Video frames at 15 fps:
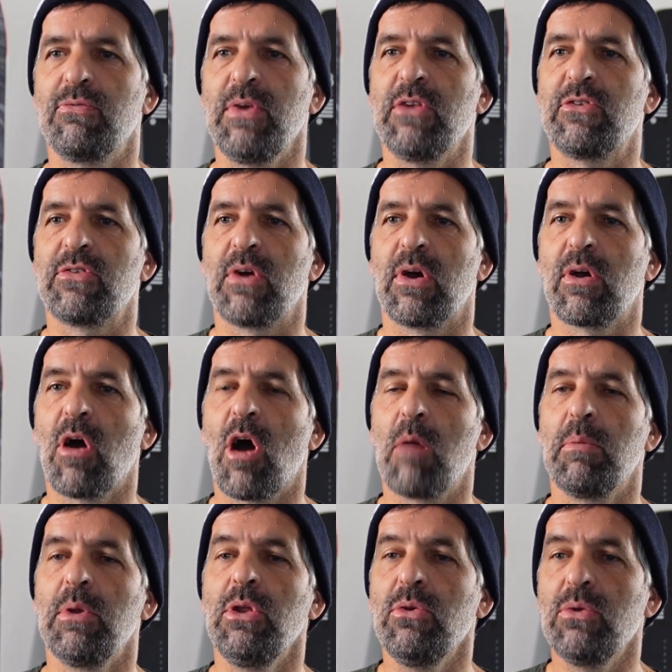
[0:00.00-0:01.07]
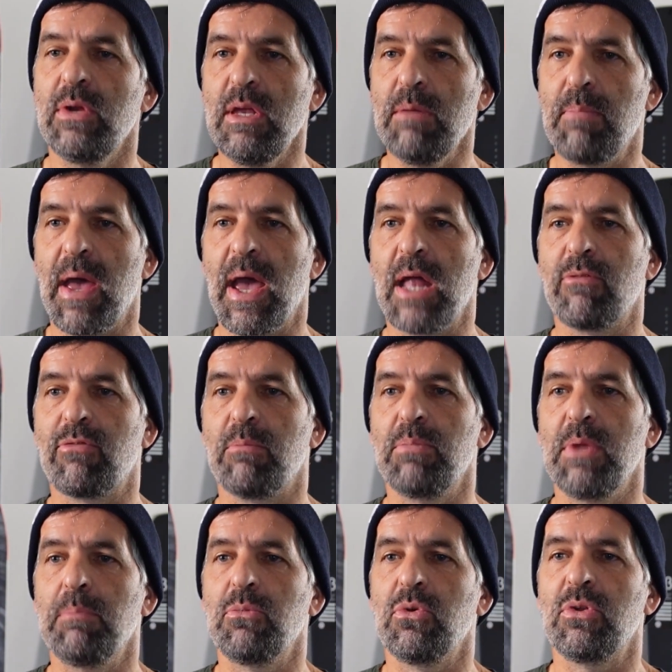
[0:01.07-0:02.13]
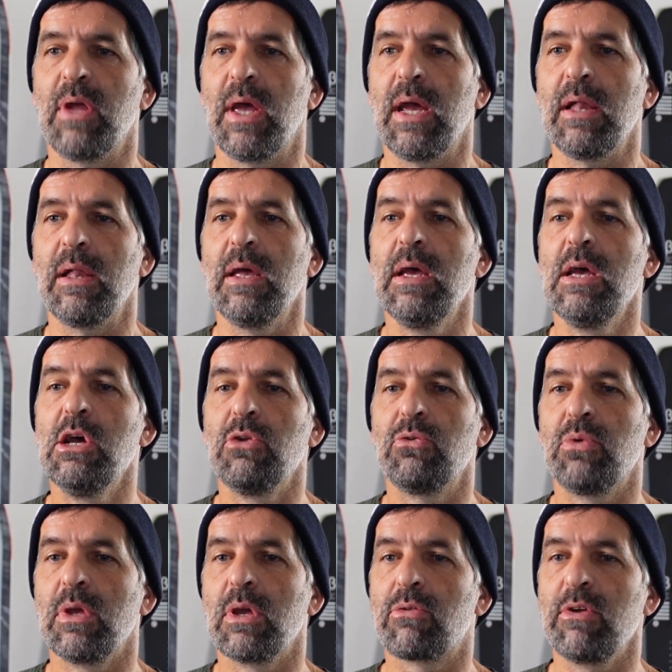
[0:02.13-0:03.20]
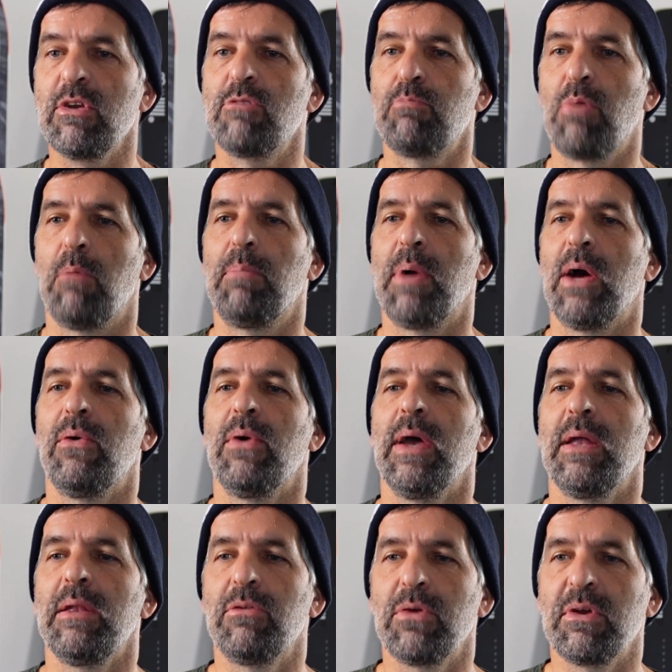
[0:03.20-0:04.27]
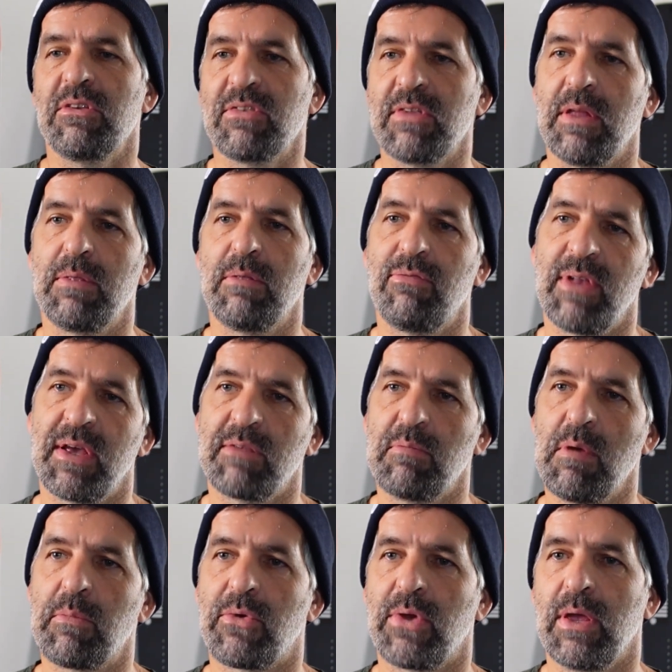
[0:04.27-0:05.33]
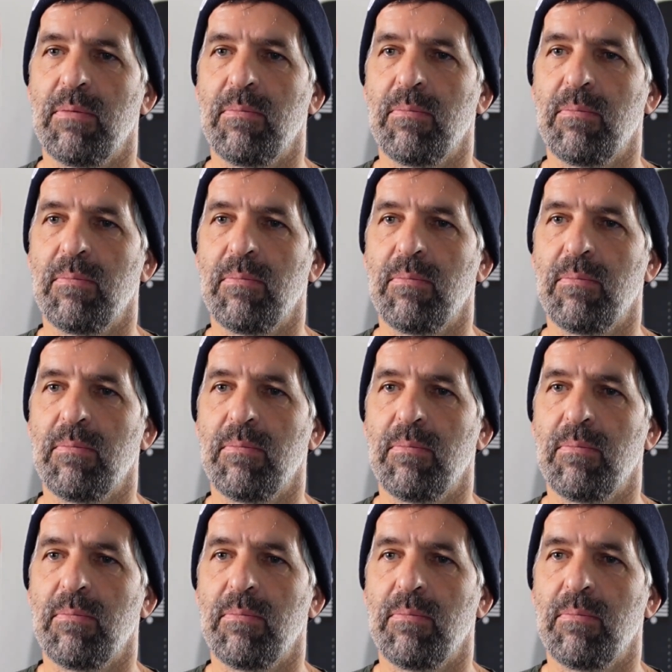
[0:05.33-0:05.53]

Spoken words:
feature a carbon UD band from tip to tail to increase pop power and to extend the flex memory.